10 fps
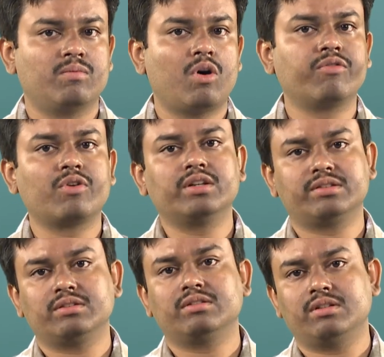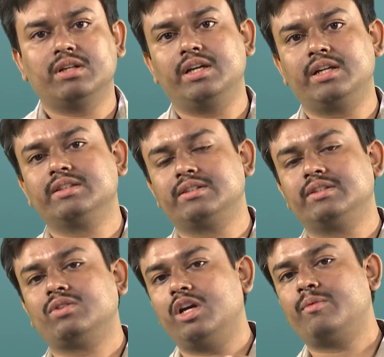Of course, it is the
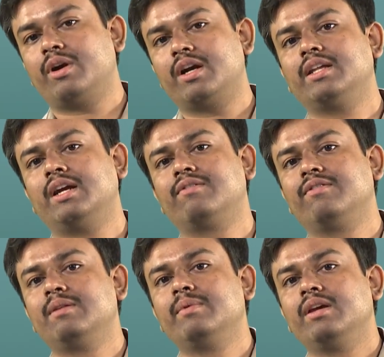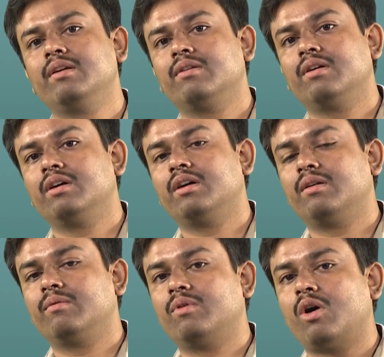solid product that will be uh,
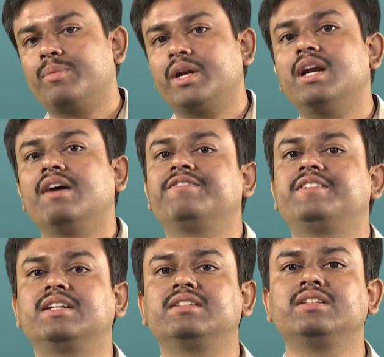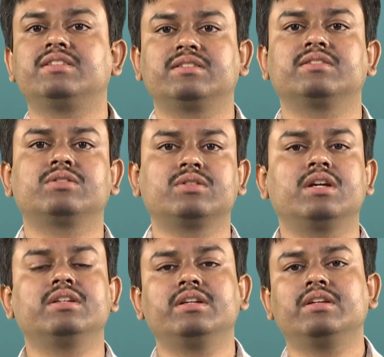obtained after this
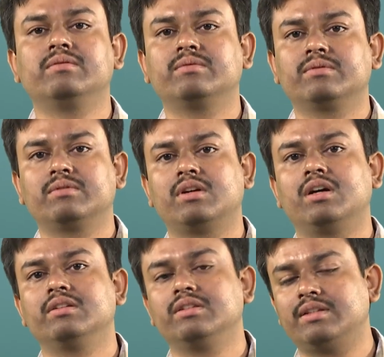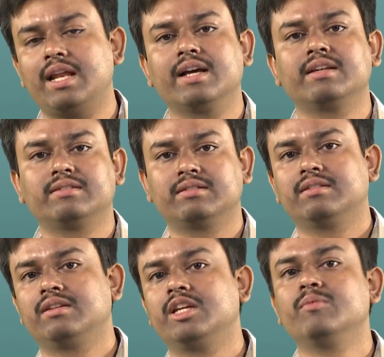uh, the uh, slag is
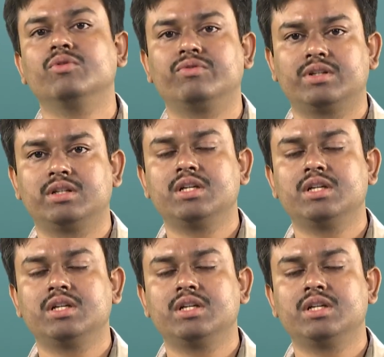removed.